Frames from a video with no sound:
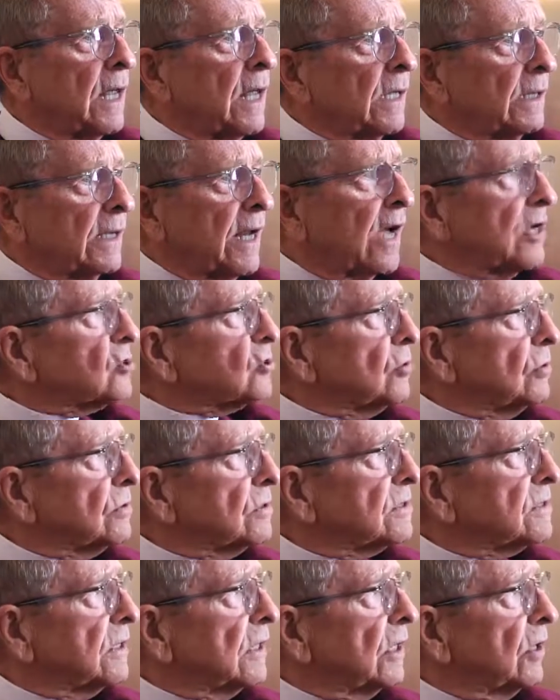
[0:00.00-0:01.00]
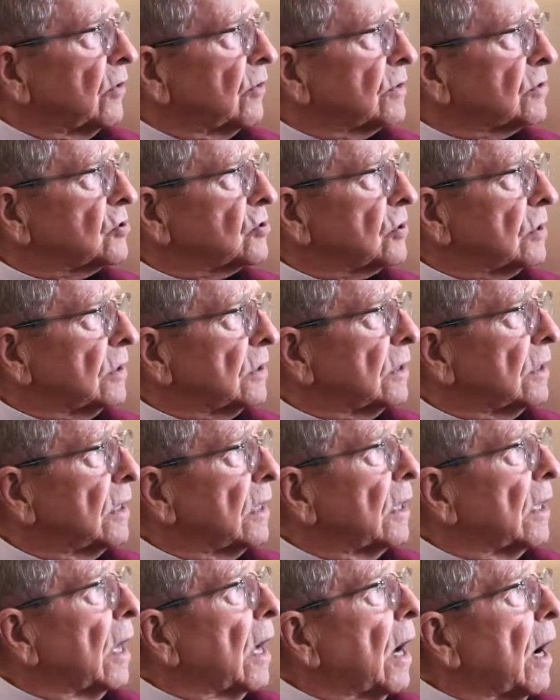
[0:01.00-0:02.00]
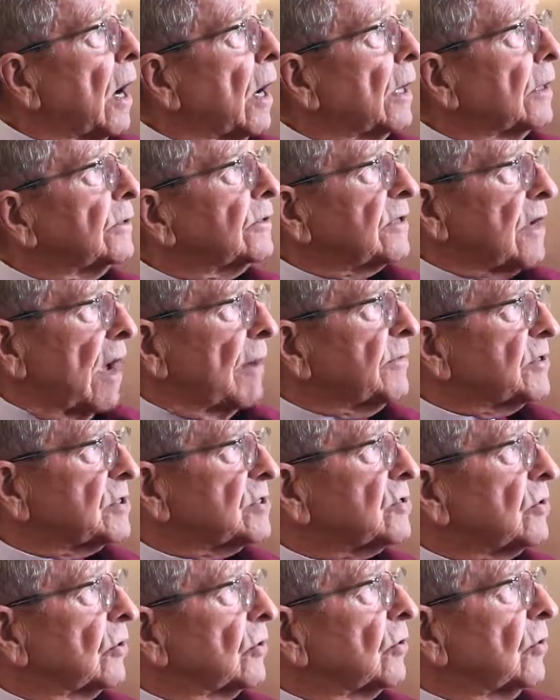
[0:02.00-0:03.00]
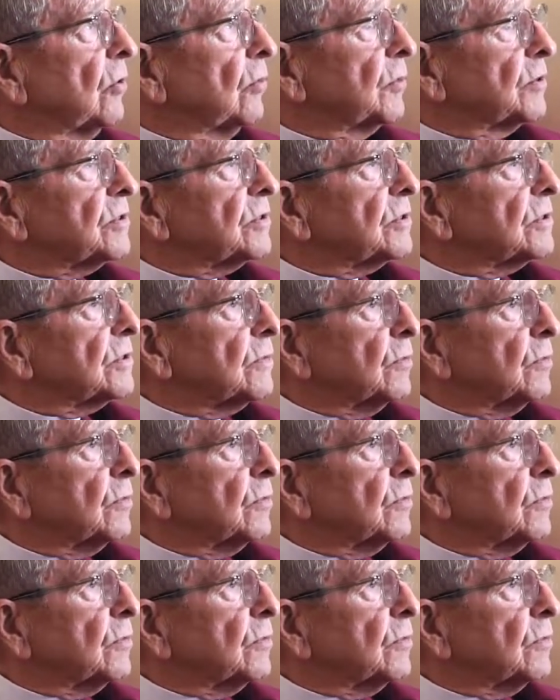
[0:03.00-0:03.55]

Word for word: National City Christian on Thomas Circle, which, is,